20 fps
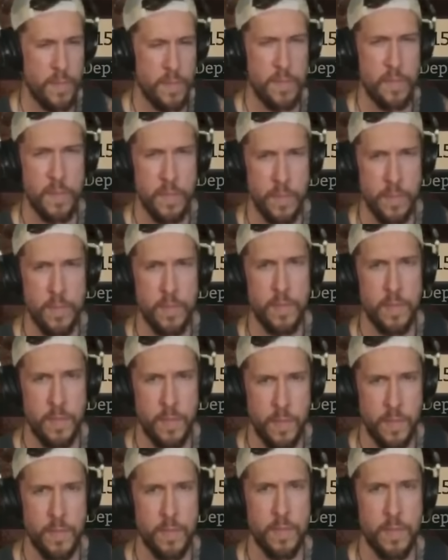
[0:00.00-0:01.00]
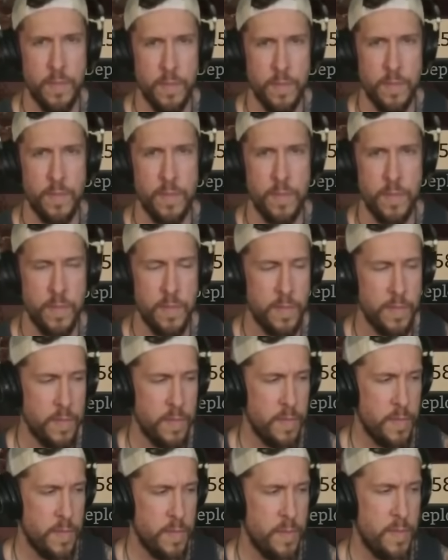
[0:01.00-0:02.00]

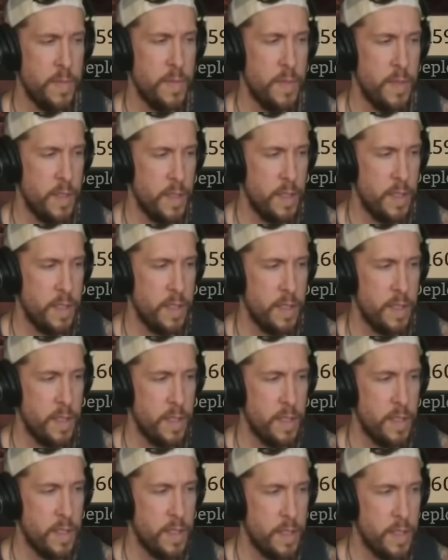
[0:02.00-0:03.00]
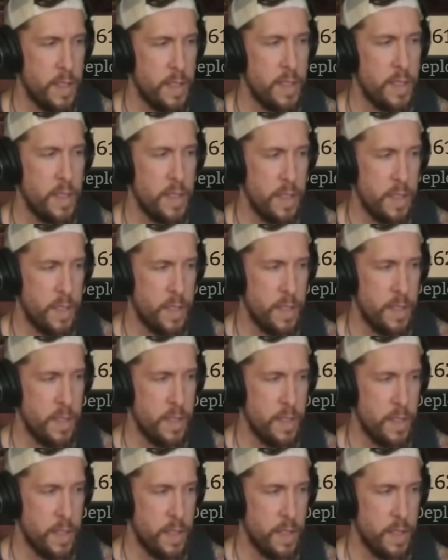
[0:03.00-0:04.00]

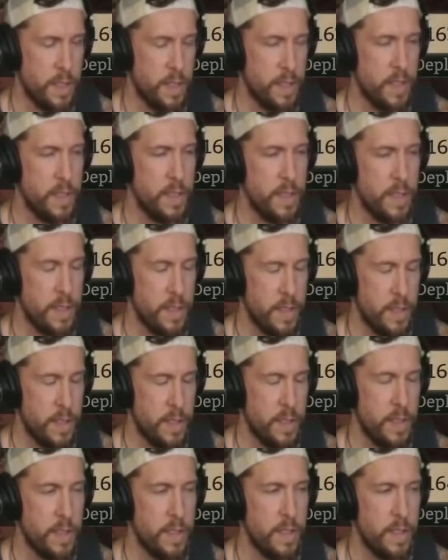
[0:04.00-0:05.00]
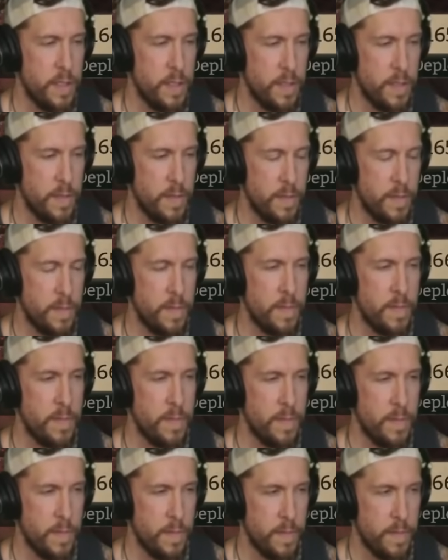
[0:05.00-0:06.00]

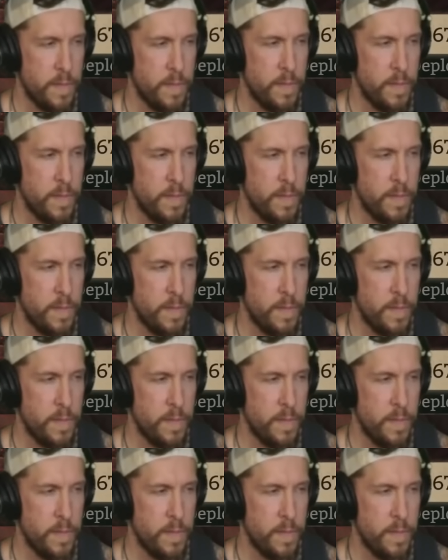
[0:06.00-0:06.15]
(silent)